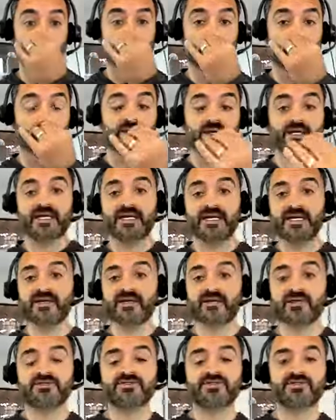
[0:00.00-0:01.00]
We're
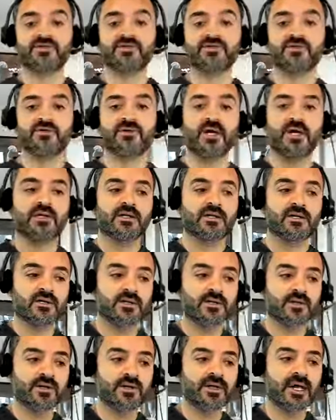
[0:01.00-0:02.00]
here to
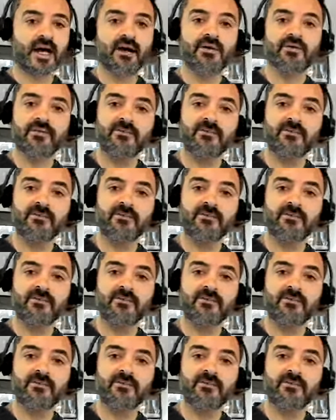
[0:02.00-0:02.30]
learn how